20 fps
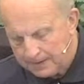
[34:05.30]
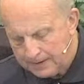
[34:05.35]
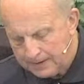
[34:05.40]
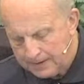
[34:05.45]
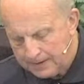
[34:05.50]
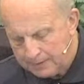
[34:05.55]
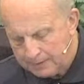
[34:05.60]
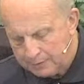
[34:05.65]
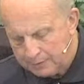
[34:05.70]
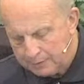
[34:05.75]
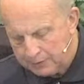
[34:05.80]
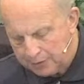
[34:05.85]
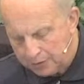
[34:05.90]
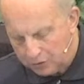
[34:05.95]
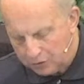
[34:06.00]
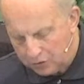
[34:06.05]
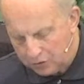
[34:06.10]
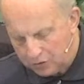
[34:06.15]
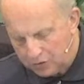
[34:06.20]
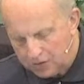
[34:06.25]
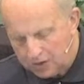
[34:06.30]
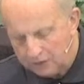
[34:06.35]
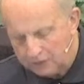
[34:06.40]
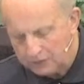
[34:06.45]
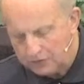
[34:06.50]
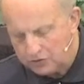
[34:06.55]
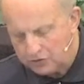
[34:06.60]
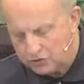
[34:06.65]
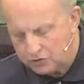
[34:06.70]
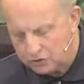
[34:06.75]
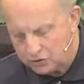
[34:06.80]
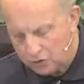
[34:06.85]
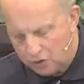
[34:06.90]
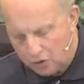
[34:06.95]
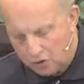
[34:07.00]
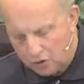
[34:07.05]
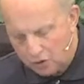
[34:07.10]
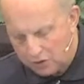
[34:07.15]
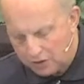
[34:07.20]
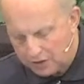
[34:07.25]
A political covenant
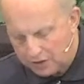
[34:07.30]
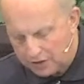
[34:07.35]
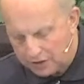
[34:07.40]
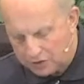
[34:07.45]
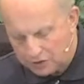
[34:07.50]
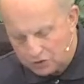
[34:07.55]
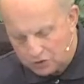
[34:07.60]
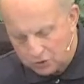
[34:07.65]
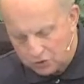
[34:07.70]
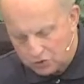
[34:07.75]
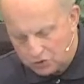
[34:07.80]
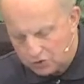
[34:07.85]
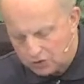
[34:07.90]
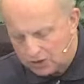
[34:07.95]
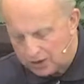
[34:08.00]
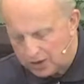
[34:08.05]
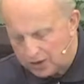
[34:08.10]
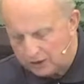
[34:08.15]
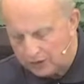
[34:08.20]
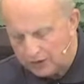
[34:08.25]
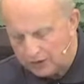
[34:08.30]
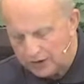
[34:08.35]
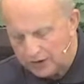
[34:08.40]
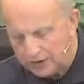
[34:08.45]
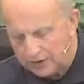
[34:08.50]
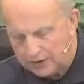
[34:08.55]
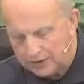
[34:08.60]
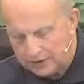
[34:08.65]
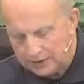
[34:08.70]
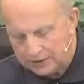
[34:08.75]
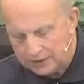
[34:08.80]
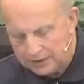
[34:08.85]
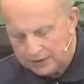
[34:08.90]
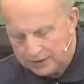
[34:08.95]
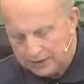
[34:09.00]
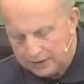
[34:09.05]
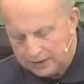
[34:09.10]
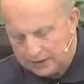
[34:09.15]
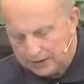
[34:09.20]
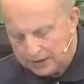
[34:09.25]
stronger than a social contract,
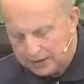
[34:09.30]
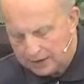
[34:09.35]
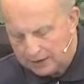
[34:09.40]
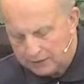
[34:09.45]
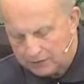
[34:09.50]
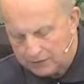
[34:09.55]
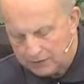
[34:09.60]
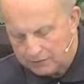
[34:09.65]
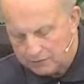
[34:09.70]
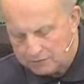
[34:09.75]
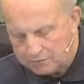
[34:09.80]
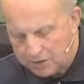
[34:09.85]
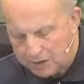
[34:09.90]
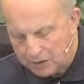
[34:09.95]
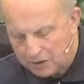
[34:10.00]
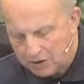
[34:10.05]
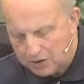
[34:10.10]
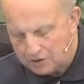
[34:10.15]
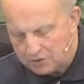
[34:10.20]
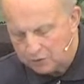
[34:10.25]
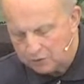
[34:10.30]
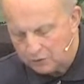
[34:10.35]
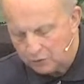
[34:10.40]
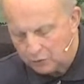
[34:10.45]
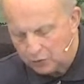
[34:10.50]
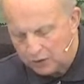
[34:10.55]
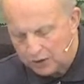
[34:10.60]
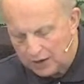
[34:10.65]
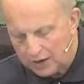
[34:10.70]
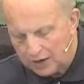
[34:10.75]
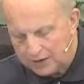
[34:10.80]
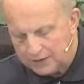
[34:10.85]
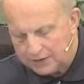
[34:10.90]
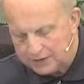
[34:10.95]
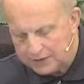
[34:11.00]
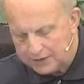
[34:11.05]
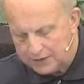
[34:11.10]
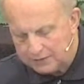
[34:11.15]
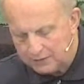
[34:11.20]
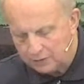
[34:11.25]
and a covenant of marriage before God
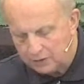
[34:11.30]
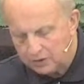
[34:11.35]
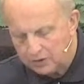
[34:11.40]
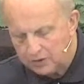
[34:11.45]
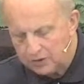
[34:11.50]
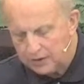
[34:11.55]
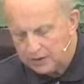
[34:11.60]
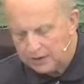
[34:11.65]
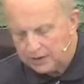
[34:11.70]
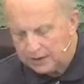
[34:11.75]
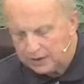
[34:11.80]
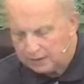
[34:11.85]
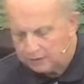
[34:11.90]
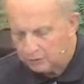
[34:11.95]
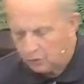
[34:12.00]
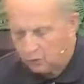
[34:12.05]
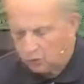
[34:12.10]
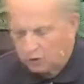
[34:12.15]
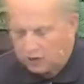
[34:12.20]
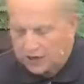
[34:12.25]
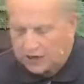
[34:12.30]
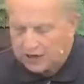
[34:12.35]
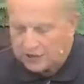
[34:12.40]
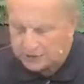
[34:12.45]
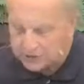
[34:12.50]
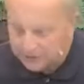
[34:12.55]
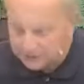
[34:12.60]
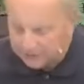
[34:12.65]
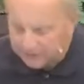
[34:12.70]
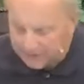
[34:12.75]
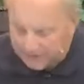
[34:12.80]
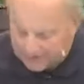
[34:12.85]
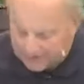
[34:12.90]
deeper and more lasting than a